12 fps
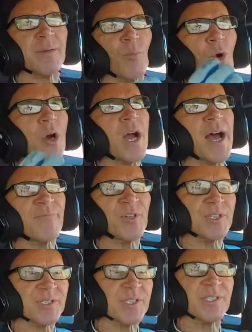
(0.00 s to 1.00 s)
more
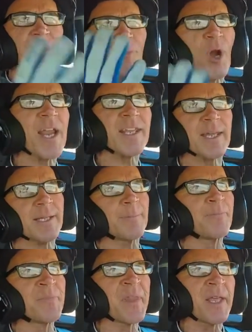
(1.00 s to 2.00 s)
obvious. It's the braking.
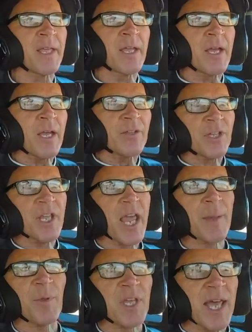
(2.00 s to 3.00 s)
The
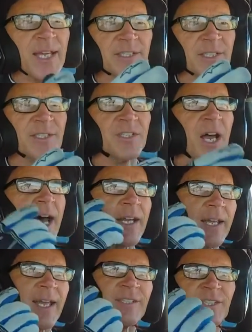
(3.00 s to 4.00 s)
ABS is not
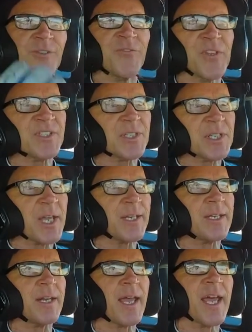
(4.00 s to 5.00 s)
as
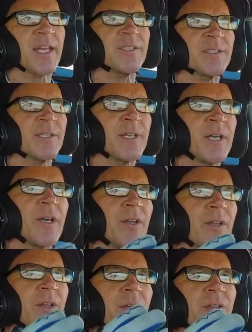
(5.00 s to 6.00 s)
sophisticated as
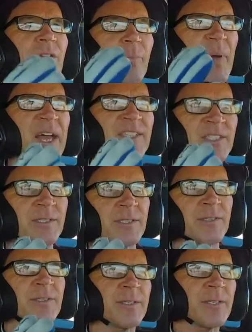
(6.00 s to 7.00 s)
the best
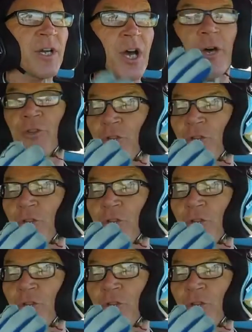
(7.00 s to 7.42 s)
other